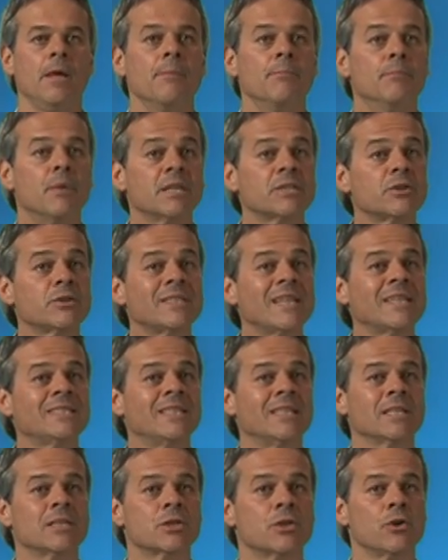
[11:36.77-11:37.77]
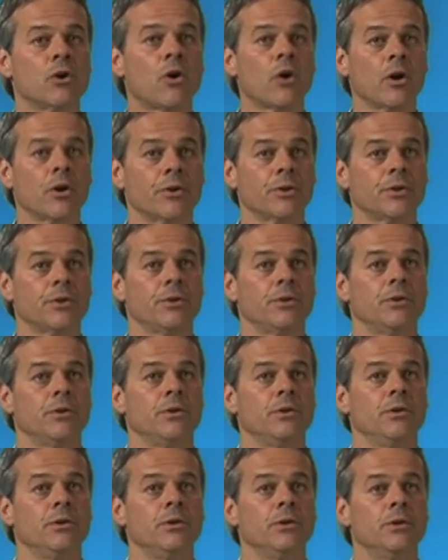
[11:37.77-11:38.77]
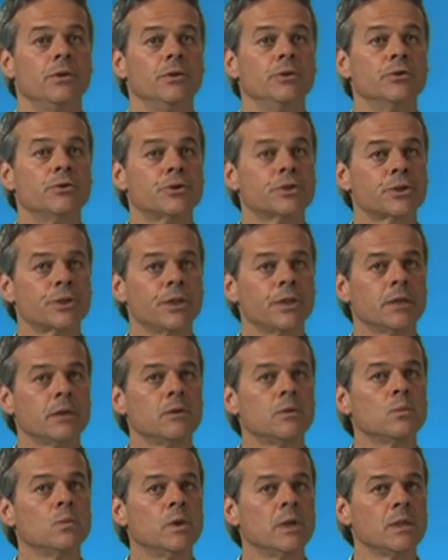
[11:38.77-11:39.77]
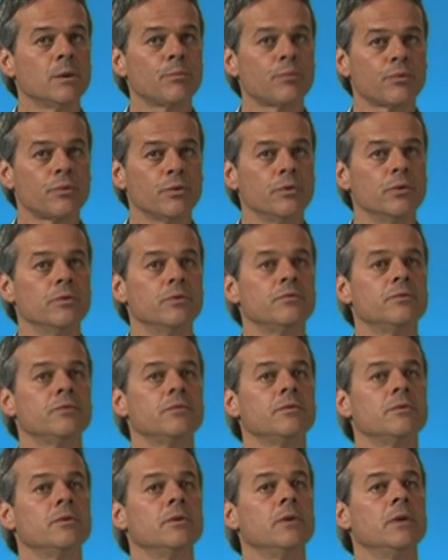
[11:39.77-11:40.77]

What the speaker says: Muscle testing is an art. Your skill will improve